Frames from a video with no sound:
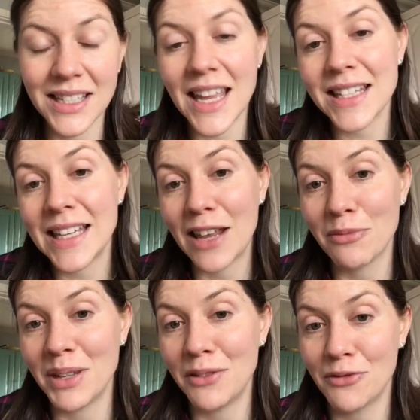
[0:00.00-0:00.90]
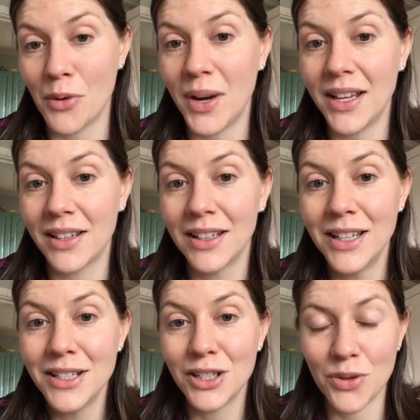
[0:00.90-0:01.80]
And yes, he left me for a week
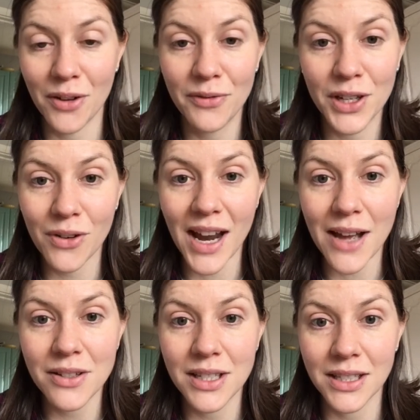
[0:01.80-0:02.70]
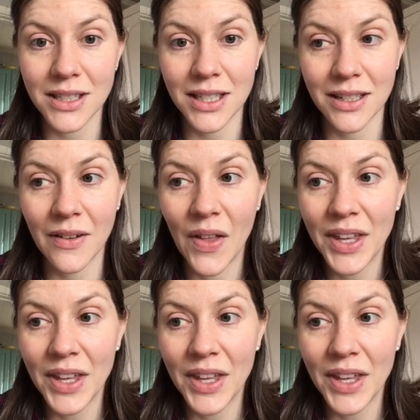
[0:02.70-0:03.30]
to try and figure it out and to